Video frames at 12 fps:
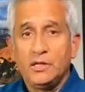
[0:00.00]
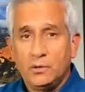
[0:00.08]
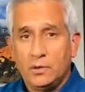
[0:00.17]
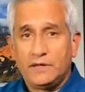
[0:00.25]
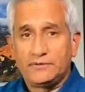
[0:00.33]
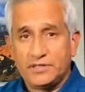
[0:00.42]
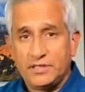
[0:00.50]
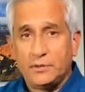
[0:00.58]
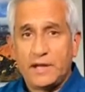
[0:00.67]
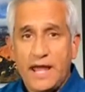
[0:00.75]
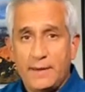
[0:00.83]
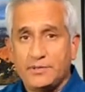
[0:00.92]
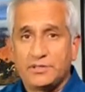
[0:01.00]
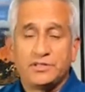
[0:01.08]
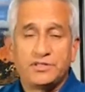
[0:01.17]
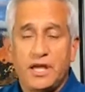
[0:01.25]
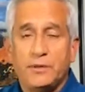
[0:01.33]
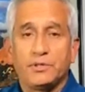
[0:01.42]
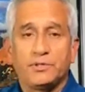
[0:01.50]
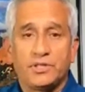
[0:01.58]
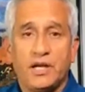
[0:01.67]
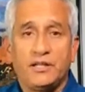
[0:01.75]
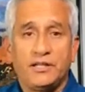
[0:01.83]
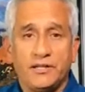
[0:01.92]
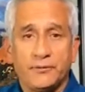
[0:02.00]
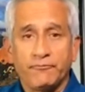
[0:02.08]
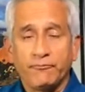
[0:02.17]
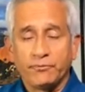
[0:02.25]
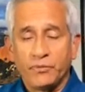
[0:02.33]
We'll have to see what happens as time goes on here,